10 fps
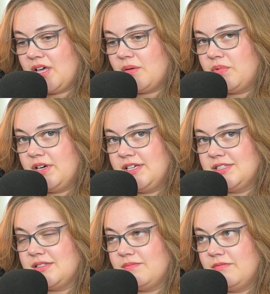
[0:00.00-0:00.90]
I'll put
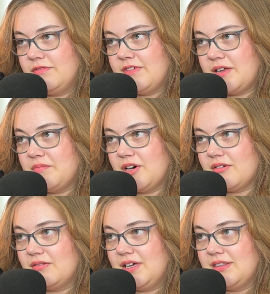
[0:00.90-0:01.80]
his
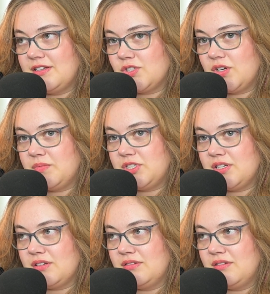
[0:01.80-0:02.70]
Venmo in the
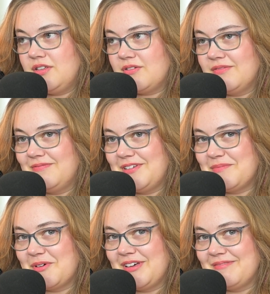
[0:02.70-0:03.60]
description, and you can
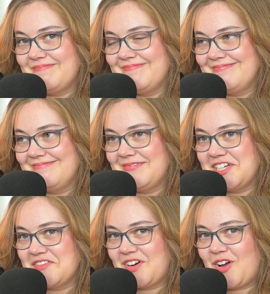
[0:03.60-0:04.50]
Venmo him
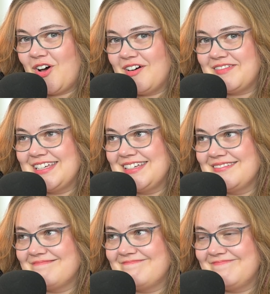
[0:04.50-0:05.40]
money for
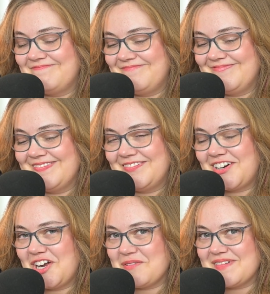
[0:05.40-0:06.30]
coffee
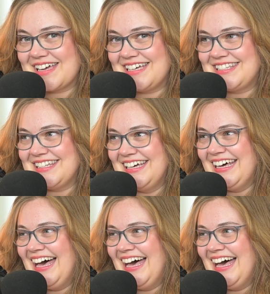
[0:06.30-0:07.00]
for helping us.